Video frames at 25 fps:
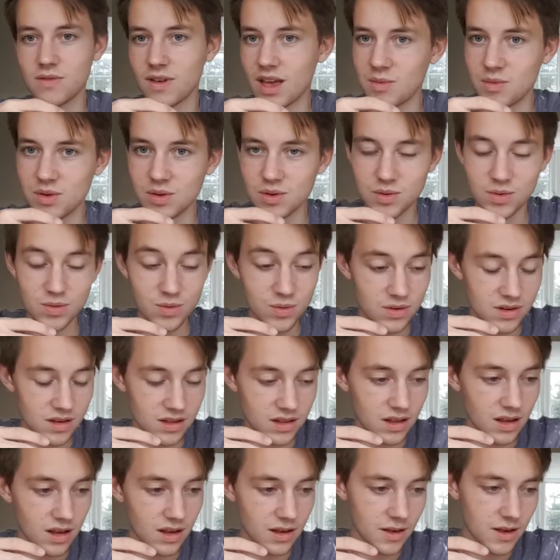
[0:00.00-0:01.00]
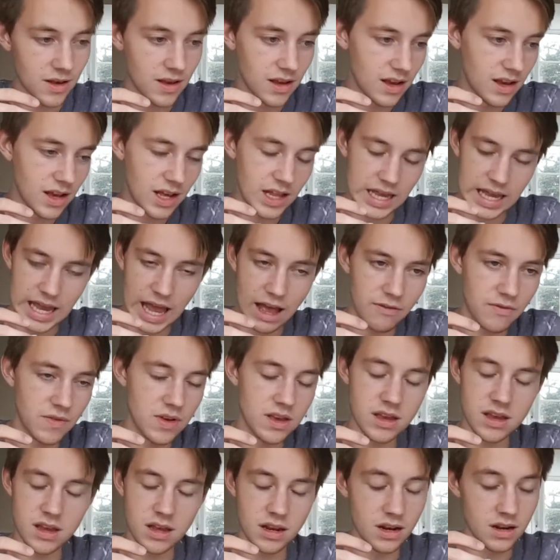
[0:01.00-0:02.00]
chemicals and the
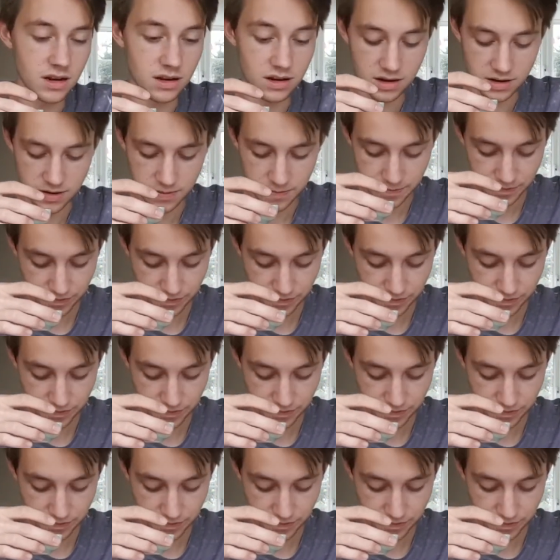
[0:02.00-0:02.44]
caffeine and